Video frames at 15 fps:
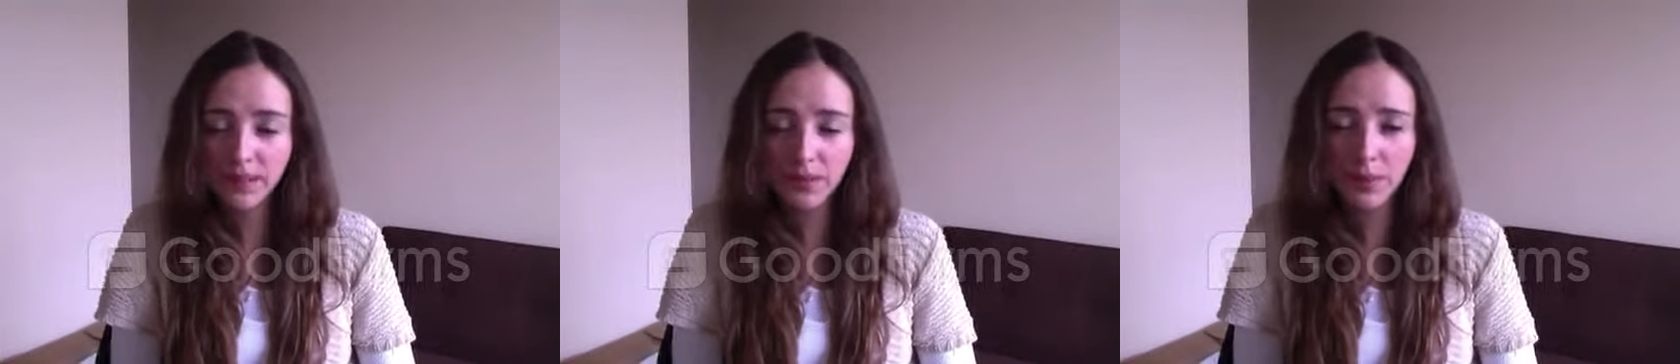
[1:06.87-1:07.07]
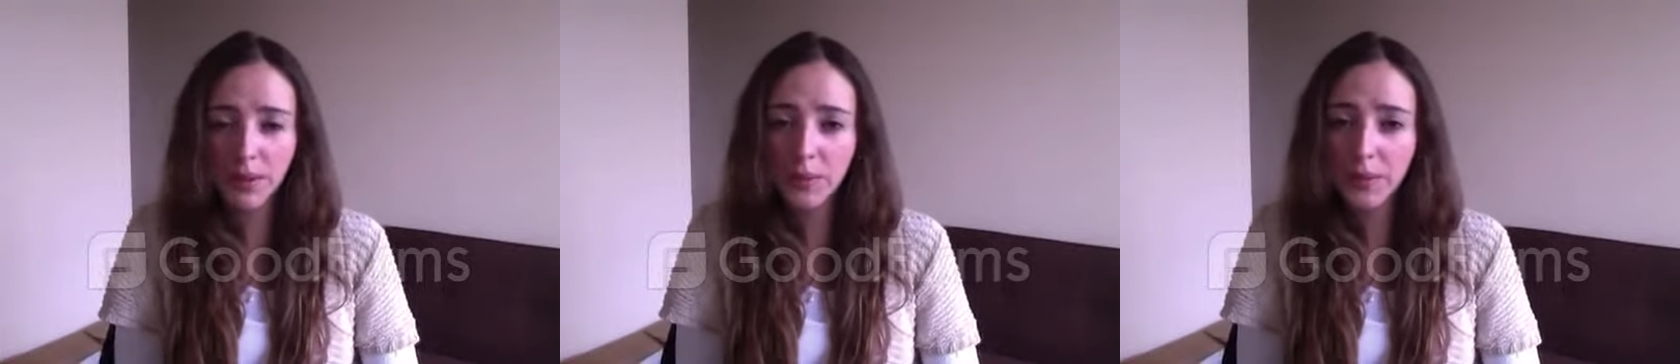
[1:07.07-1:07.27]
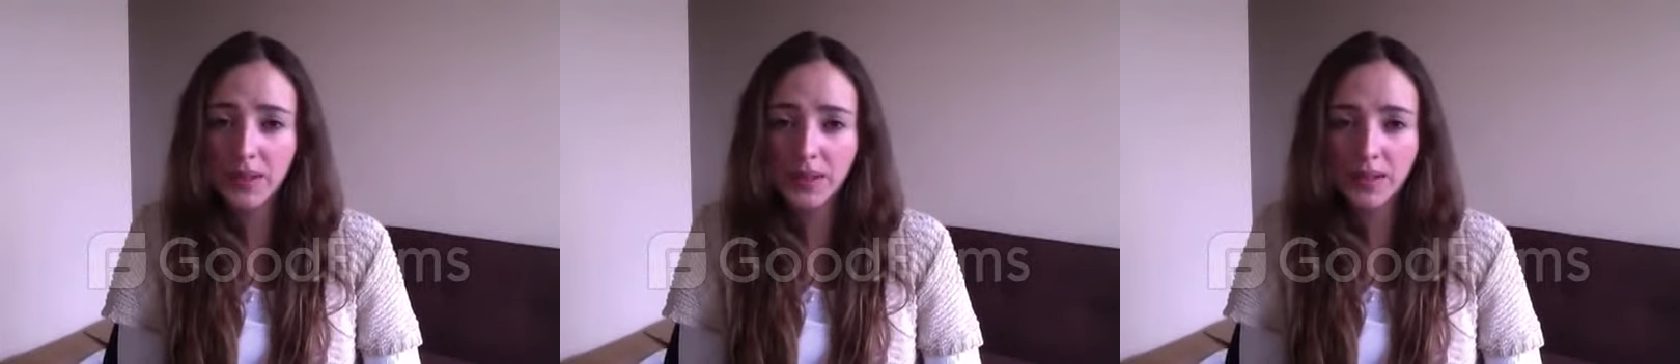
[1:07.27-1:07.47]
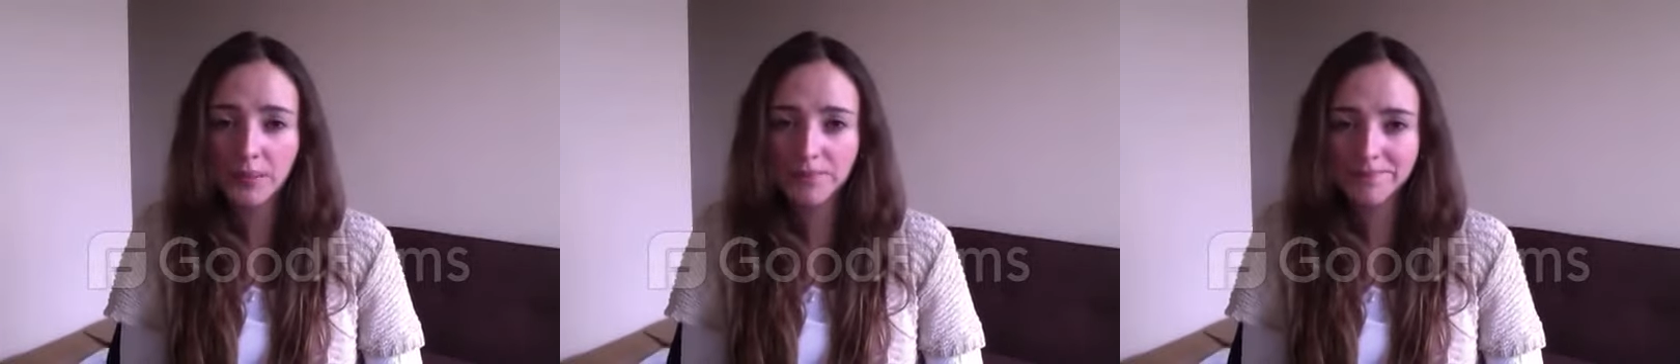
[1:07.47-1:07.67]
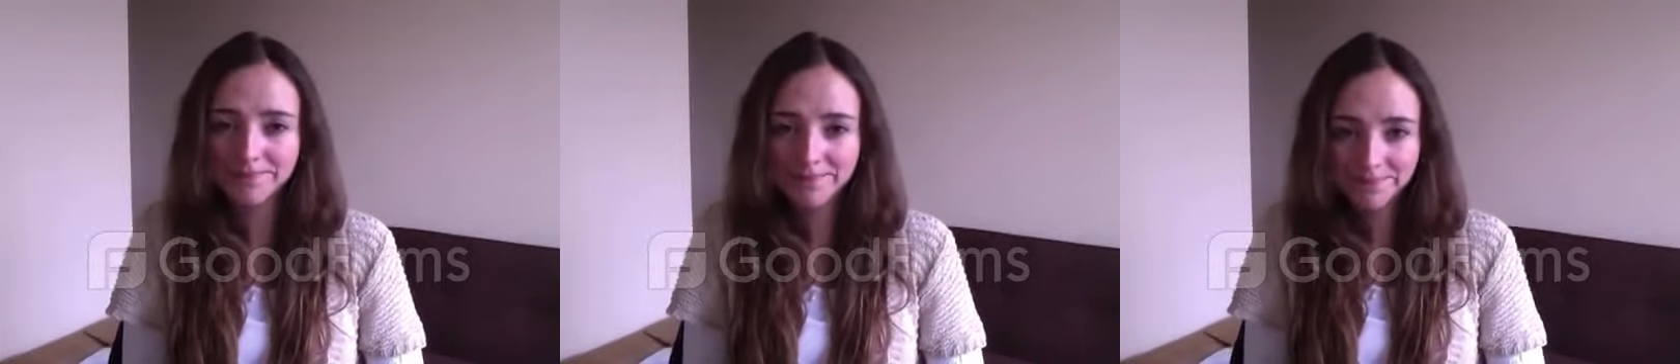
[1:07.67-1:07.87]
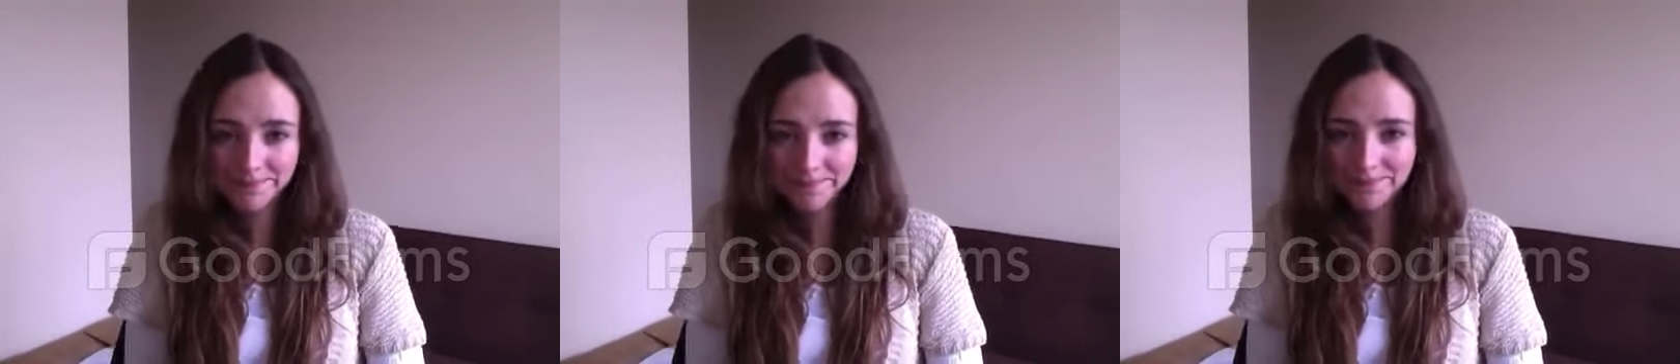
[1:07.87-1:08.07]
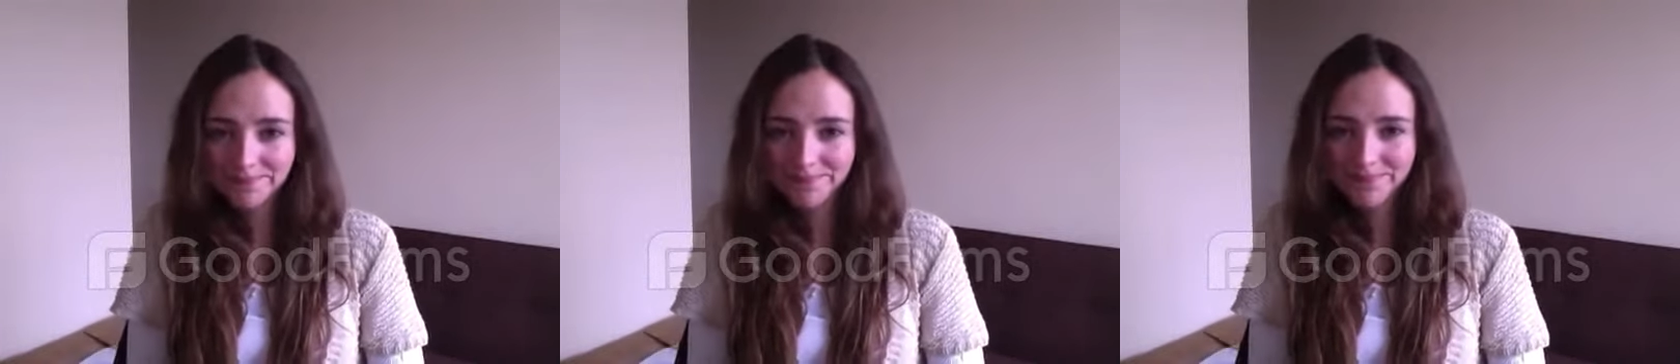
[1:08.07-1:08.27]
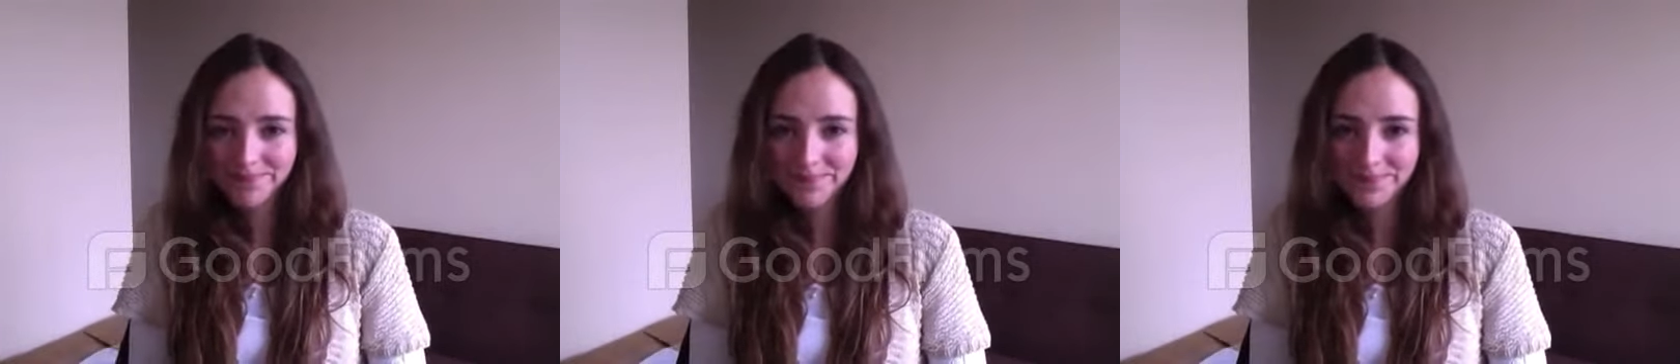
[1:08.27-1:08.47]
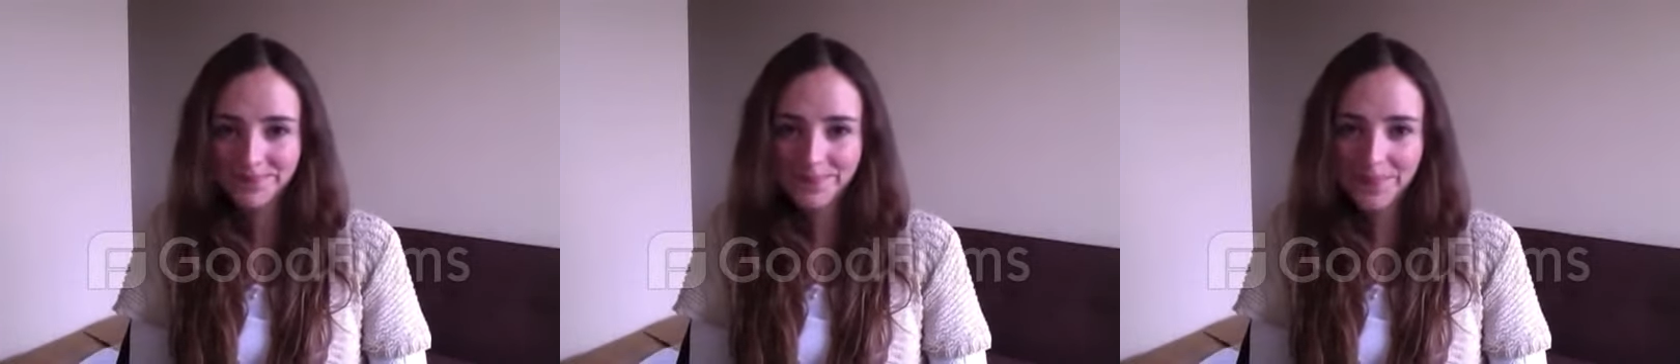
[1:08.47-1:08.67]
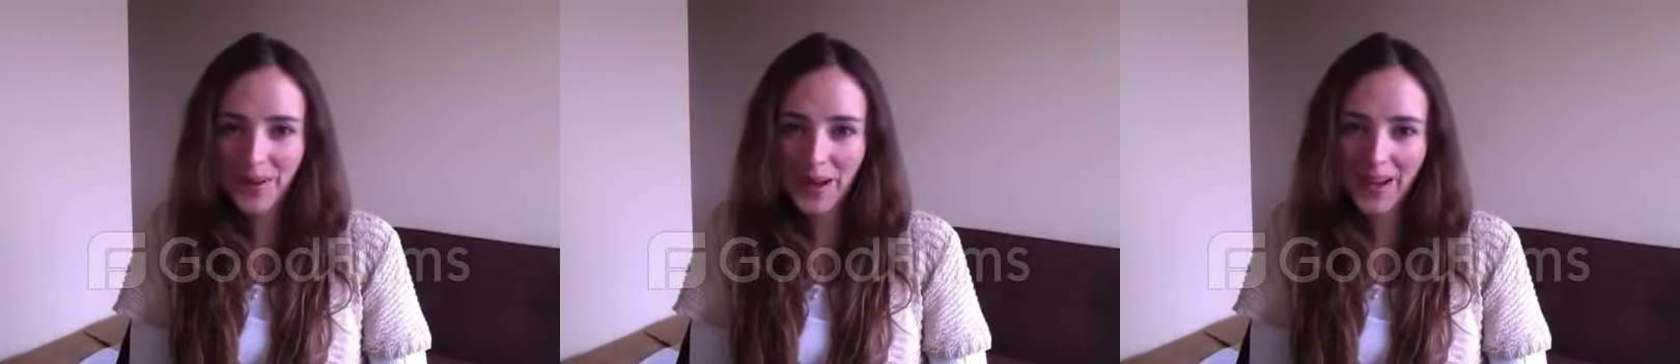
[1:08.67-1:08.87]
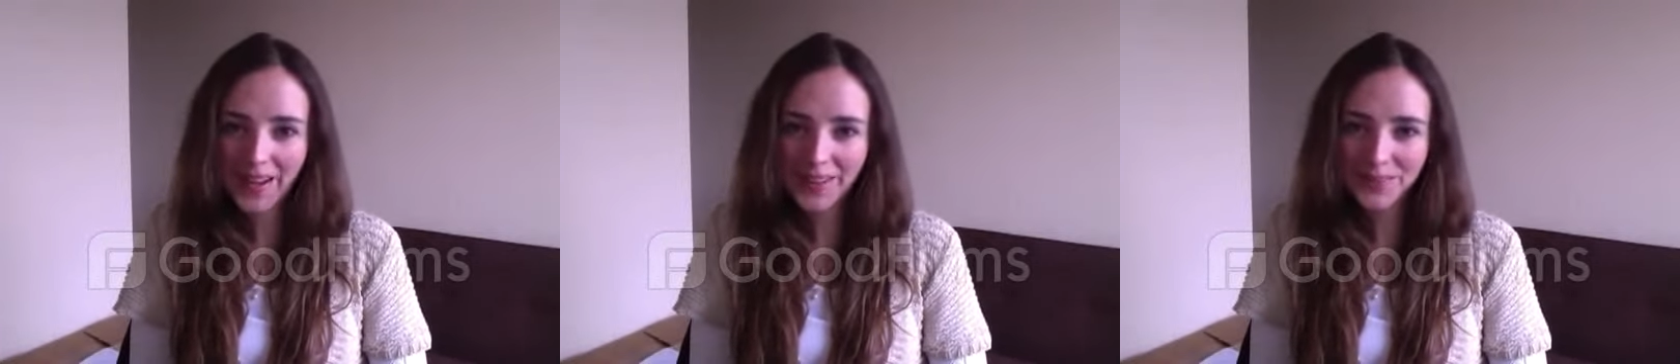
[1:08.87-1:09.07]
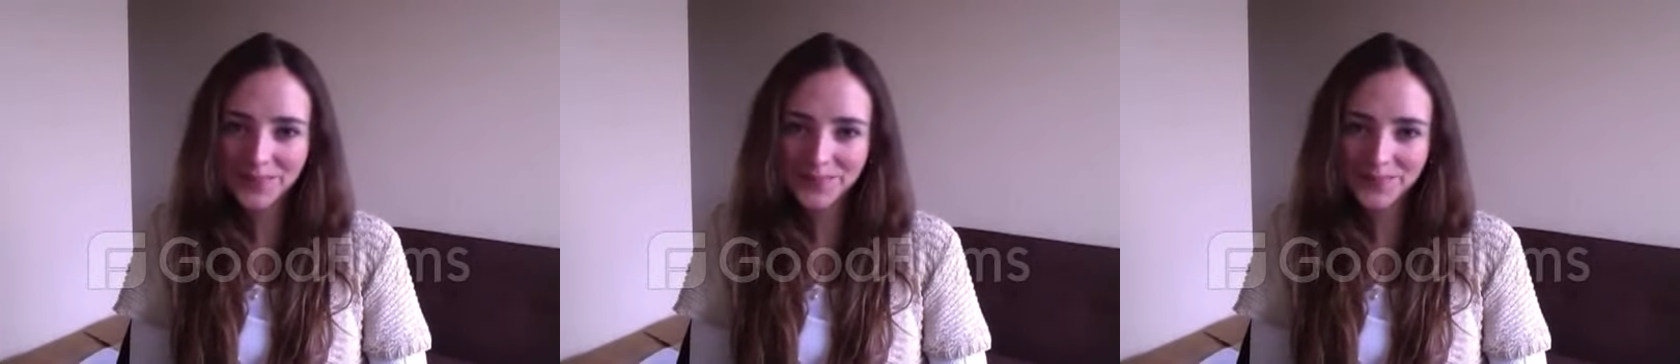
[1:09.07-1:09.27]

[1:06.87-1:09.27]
Recommend them. Bye.